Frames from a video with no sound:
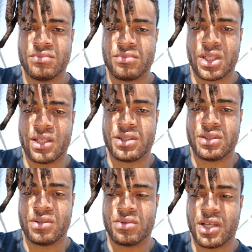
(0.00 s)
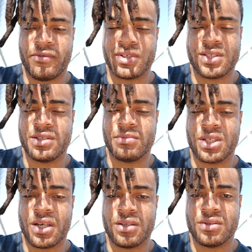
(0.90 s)
and you'll never see them
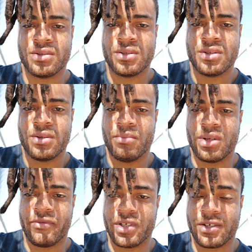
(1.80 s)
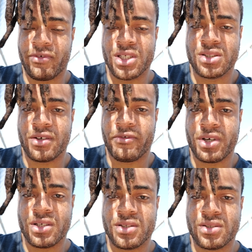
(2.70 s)
again. But if it's
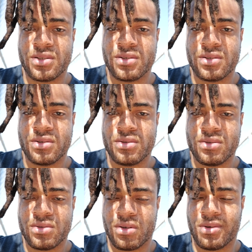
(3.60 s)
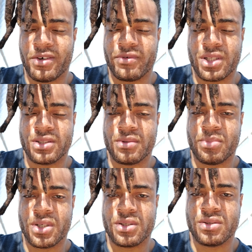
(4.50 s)
face-to-face, don't ever let them
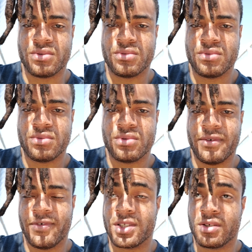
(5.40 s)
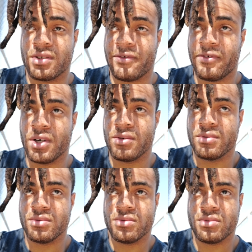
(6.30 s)
punk you. If it's on the
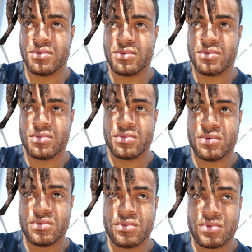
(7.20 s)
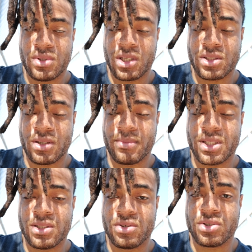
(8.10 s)
phone, somebody
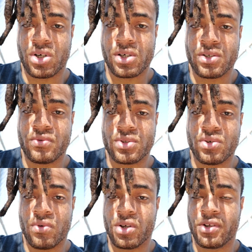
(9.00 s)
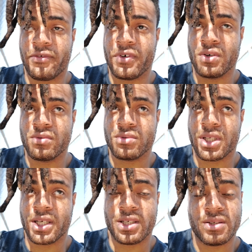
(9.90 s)
you're talking to on the phone,
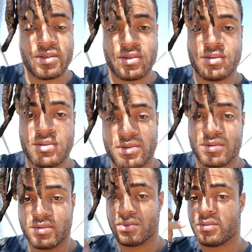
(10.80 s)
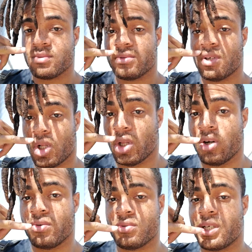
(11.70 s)
like,
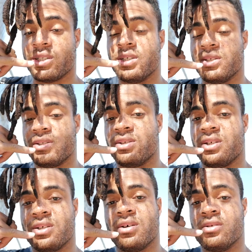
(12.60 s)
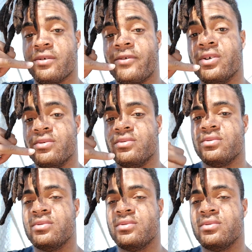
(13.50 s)
hello, like this, like on the phone,